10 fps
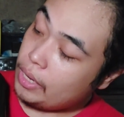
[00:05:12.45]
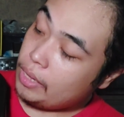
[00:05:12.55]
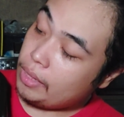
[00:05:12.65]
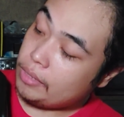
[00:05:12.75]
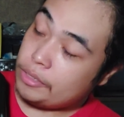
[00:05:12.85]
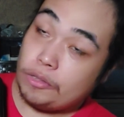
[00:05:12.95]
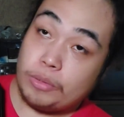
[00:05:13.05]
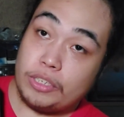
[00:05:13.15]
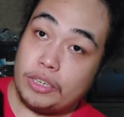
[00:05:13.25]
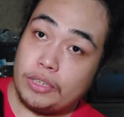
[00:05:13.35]
These are
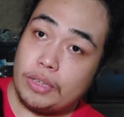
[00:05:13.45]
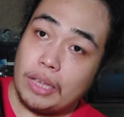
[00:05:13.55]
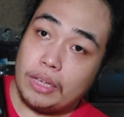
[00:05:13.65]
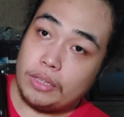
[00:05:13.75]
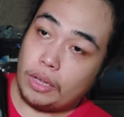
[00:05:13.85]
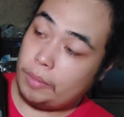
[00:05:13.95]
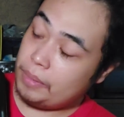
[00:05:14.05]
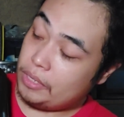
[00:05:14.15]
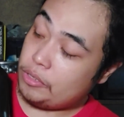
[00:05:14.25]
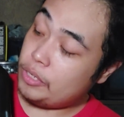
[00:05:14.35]
switches
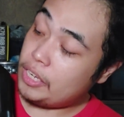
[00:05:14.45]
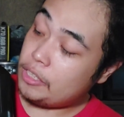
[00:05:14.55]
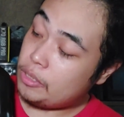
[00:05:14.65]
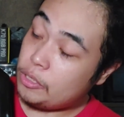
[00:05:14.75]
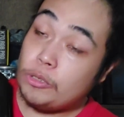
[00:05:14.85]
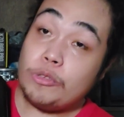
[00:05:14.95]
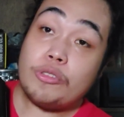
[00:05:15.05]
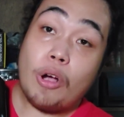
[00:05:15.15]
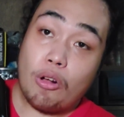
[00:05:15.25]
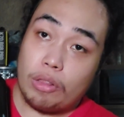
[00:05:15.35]
because you cannot use
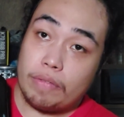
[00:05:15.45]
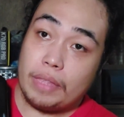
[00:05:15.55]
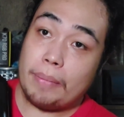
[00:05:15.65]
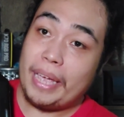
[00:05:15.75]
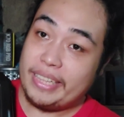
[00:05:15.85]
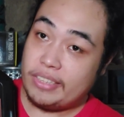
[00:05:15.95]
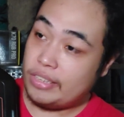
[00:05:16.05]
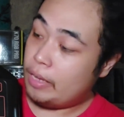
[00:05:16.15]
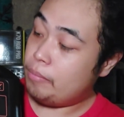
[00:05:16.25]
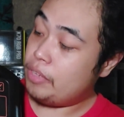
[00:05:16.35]
all of them at the
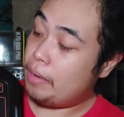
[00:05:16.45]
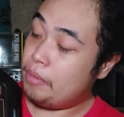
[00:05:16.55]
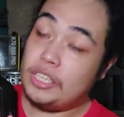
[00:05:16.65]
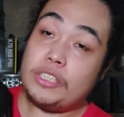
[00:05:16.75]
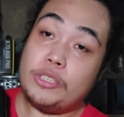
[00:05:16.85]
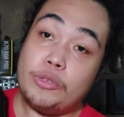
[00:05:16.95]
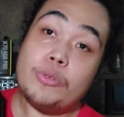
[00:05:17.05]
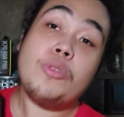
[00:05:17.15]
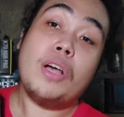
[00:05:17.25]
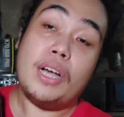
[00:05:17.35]
same time. You can
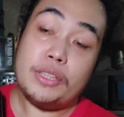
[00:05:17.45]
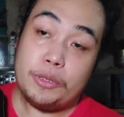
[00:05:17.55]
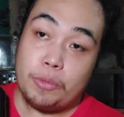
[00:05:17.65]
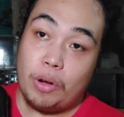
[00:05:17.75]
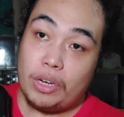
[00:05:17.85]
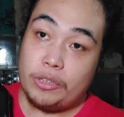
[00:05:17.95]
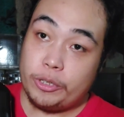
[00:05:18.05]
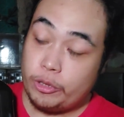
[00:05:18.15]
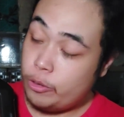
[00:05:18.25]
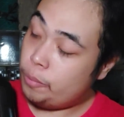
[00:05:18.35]
use either 1 or
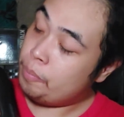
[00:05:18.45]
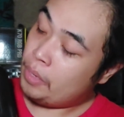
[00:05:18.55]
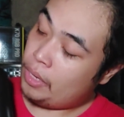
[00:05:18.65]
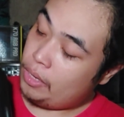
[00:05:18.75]
2.